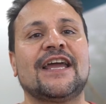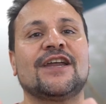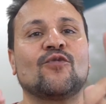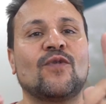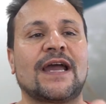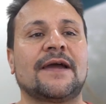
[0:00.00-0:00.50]

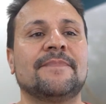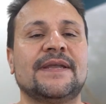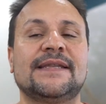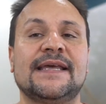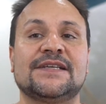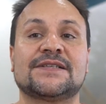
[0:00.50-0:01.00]

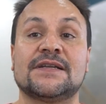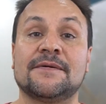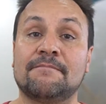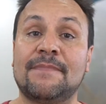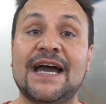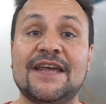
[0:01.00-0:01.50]
recommendation
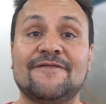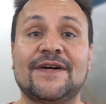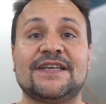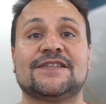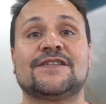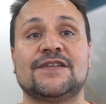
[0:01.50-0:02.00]
and my
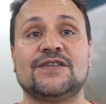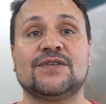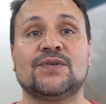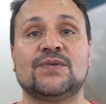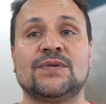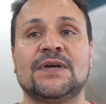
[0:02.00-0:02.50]
advice to
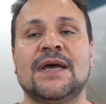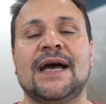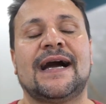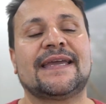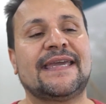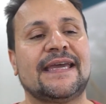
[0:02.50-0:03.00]
you.
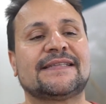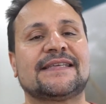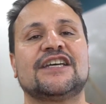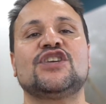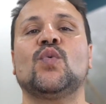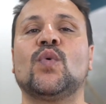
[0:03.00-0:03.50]
I can't
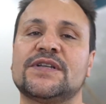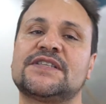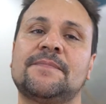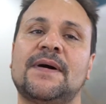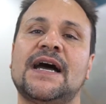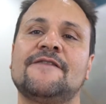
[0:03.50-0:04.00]
tell you what
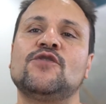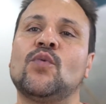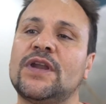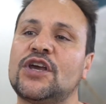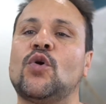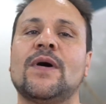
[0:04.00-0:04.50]
to buy. If you
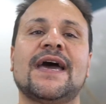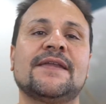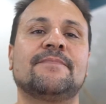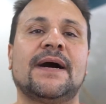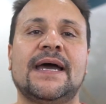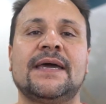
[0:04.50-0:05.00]
wanna go ahead
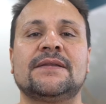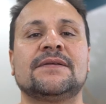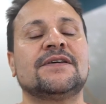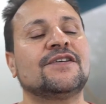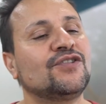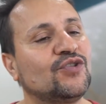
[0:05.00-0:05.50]
and buy it,
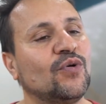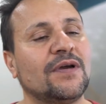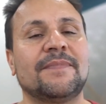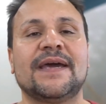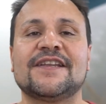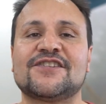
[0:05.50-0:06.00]
do
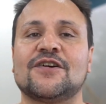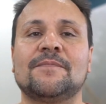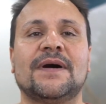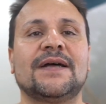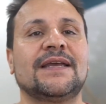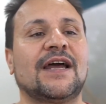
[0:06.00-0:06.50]
it, man. It's your
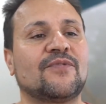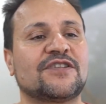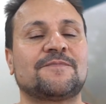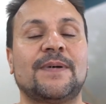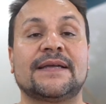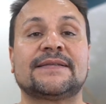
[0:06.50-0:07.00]
money, I
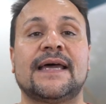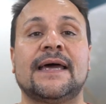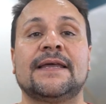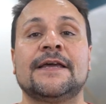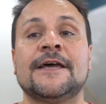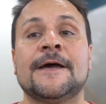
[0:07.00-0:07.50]
respect
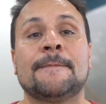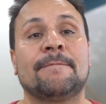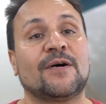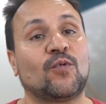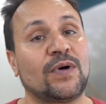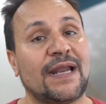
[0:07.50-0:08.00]
that.
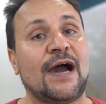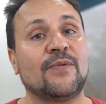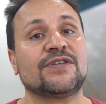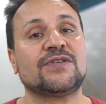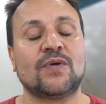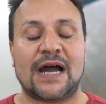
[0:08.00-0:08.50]
But what I
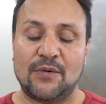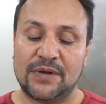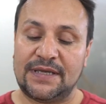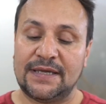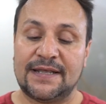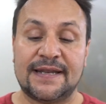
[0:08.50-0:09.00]
would do, I
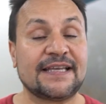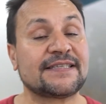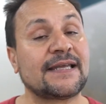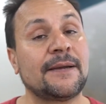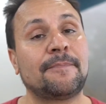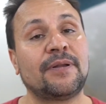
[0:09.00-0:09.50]
would get an
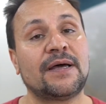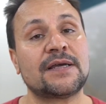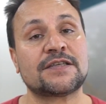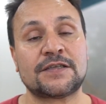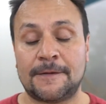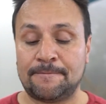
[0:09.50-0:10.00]
S10
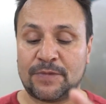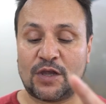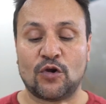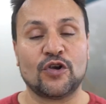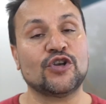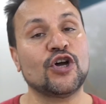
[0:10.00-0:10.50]
Plus
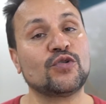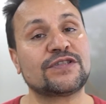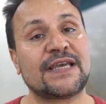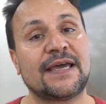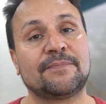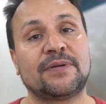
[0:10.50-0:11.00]
or a
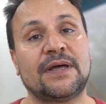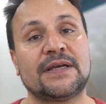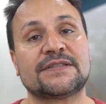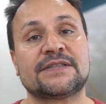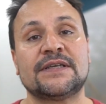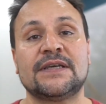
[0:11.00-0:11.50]
Note 10
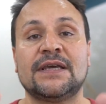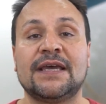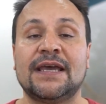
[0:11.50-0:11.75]
Plus